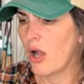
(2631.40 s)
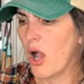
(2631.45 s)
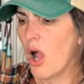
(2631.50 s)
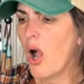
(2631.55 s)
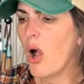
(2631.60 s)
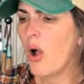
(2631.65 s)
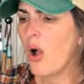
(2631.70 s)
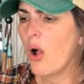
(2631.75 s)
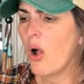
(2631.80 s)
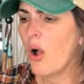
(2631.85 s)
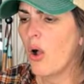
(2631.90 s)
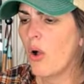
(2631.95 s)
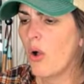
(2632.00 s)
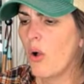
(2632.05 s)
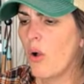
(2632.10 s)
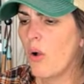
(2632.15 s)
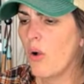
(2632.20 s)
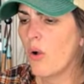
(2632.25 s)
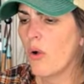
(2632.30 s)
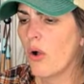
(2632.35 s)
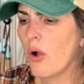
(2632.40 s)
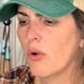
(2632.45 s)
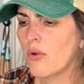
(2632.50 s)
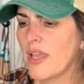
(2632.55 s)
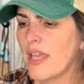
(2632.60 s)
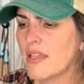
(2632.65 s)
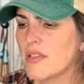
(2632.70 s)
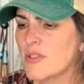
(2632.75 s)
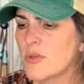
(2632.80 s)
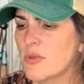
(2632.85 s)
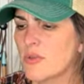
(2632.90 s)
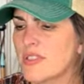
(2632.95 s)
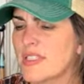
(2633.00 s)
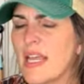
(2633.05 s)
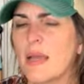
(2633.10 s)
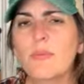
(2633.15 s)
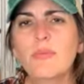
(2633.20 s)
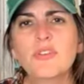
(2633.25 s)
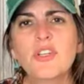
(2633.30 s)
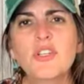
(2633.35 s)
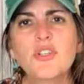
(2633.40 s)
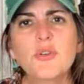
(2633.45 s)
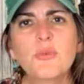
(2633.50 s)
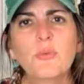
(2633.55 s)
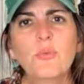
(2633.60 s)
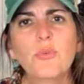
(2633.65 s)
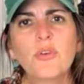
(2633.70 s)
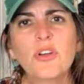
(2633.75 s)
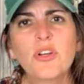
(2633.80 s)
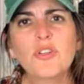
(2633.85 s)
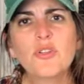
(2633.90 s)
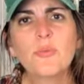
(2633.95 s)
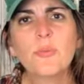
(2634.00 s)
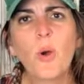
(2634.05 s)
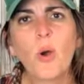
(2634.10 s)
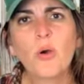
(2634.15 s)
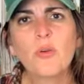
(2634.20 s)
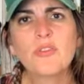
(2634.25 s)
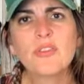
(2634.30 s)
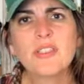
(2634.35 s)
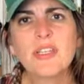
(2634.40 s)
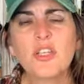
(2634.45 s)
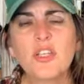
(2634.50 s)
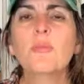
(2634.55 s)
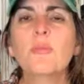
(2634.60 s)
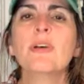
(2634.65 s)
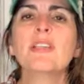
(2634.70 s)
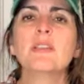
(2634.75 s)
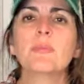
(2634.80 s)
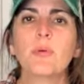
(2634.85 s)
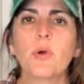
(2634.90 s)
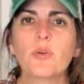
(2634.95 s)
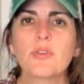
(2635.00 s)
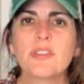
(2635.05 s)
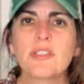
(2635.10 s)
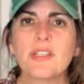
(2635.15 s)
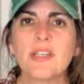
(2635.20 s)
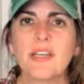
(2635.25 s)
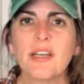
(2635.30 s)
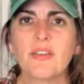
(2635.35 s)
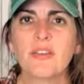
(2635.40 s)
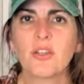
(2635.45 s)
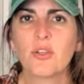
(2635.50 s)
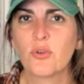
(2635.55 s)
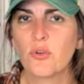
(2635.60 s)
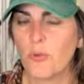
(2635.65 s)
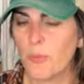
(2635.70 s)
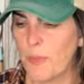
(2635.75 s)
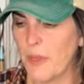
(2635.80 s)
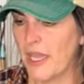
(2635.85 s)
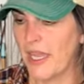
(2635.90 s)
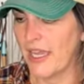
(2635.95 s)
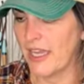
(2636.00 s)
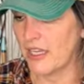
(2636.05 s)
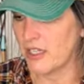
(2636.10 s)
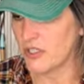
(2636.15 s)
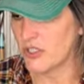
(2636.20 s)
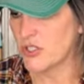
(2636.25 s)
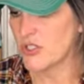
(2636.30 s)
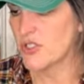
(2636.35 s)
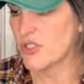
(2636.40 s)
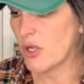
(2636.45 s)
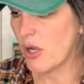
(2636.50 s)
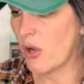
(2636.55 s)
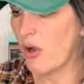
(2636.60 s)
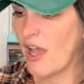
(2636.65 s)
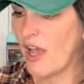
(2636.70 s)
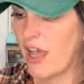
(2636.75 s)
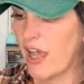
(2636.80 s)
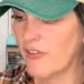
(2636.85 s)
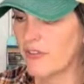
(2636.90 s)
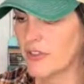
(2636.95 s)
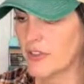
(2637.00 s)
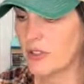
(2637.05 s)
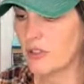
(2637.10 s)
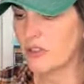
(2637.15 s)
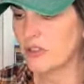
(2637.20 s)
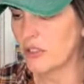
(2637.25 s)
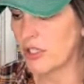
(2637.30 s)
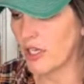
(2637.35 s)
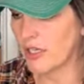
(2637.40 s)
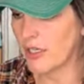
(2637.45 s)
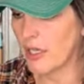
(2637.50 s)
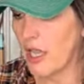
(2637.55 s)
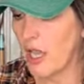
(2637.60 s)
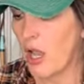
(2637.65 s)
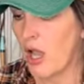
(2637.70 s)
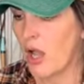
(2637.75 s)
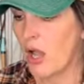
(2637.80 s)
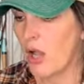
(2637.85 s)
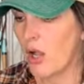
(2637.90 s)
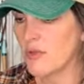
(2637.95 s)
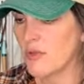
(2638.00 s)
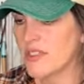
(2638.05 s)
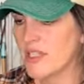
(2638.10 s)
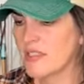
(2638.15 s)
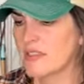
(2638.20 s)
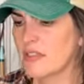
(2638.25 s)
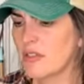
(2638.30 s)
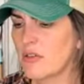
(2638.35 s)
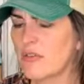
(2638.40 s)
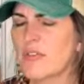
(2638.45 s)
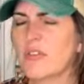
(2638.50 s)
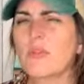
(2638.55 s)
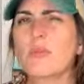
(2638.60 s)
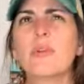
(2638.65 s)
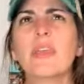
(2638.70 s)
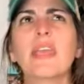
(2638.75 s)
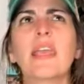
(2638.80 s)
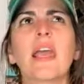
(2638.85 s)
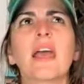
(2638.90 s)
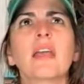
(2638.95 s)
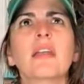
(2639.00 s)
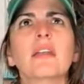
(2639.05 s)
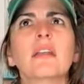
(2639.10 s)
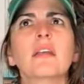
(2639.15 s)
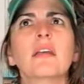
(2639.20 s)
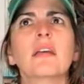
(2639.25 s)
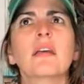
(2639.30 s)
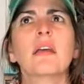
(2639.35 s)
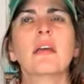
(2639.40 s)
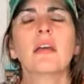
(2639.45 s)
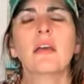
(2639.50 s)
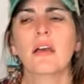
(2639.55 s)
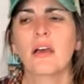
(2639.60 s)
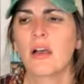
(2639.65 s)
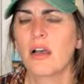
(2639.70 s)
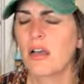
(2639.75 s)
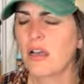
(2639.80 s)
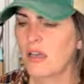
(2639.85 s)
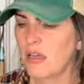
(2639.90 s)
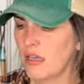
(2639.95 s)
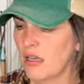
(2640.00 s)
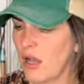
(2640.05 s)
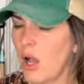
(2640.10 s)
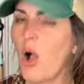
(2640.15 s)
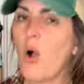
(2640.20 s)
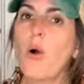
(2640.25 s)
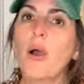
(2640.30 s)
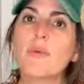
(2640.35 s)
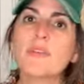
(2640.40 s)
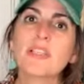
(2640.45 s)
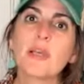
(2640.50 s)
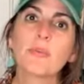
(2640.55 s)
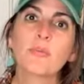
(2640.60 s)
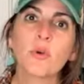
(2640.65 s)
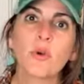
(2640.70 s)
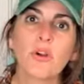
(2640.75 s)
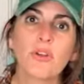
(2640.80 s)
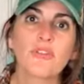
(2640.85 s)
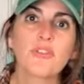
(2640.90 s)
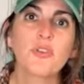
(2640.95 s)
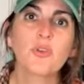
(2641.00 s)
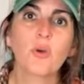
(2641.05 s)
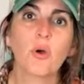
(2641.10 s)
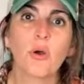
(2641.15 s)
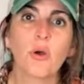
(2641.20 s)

Oh, okay. So Deb, did you, did you post it? You must post it on the group page. So I'll have to go look. Post it over the weekend. Oh, I was up north too.